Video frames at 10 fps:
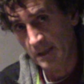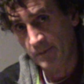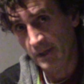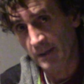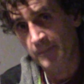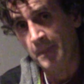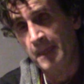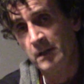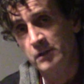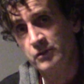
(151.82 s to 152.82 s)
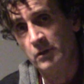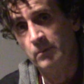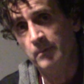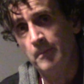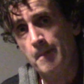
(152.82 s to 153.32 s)
thing. So
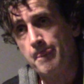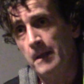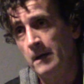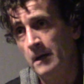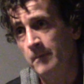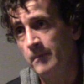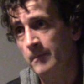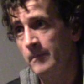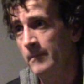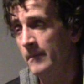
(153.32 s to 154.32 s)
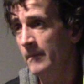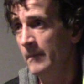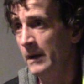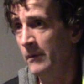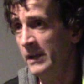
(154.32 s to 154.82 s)
I
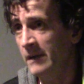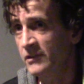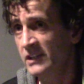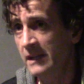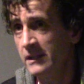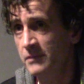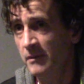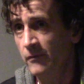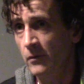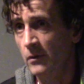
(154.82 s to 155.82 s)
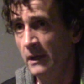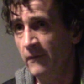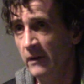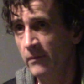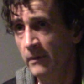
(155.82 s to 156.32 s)
don't think I've said this before. If
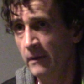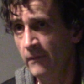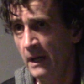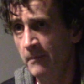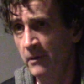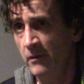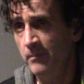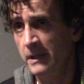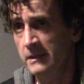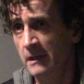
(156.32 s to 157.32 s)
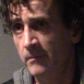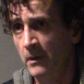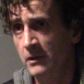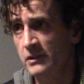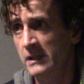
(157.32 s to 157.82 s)
I am and I'm repeating it, I
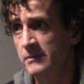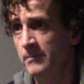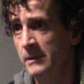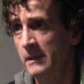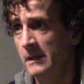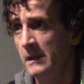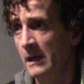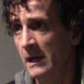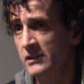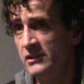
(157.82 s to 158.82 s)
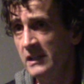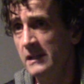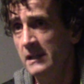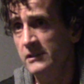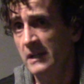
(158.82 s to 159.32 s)
apologize. But I see
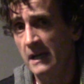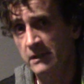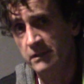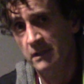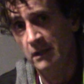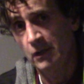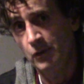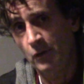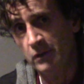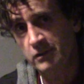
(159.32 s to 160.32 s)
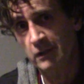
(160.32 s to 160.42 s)
this as not